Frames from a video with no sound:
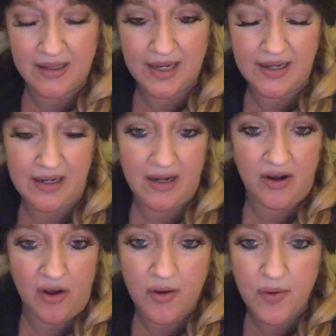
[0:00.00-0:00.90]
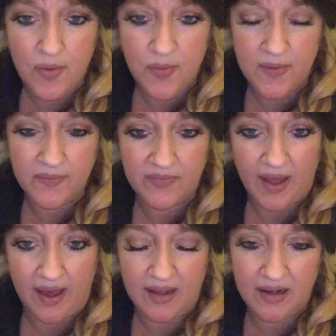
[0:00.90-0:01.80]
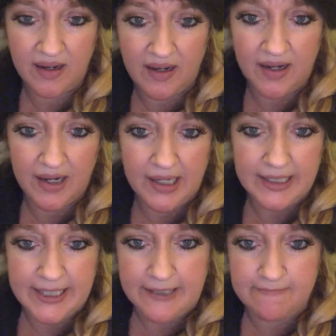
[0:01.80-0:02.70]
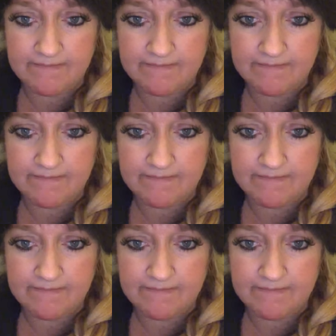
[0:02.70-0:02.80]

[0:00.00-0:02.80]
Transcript: they didn't know that it